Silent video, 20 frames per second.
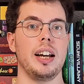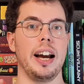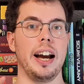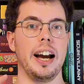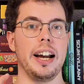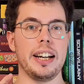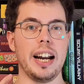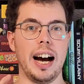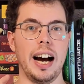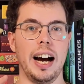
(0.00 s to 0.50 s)

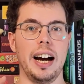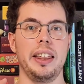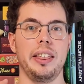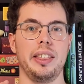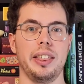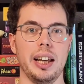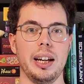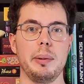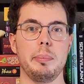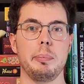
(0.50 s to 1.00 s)
And I
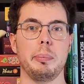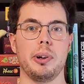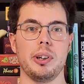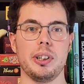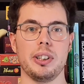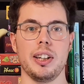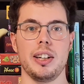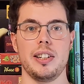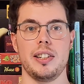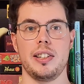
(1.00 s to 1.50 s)
think
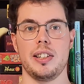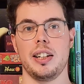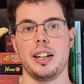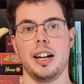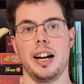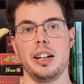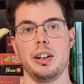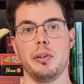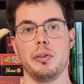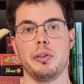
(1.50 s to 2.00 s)
Bogdan's the
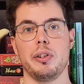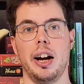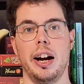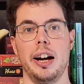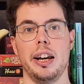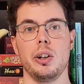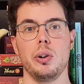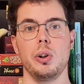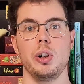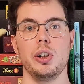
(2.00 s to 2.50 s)
kind of
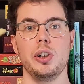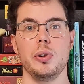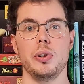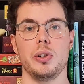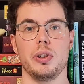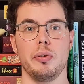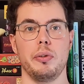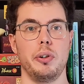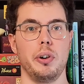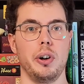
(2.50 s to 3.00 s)
guy who will use
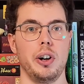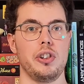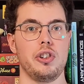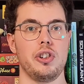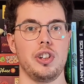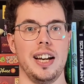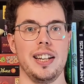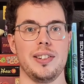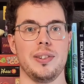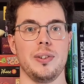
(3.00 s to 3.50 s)
the first
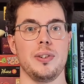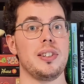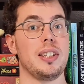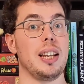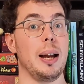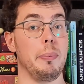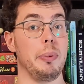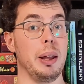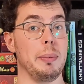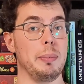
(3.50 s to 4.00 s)
chance to
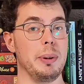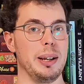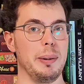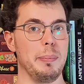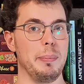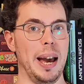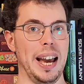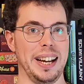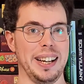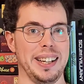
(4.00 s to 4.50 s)
stab them in the
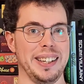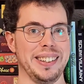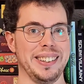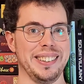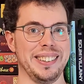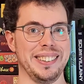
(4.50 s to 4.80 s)
back.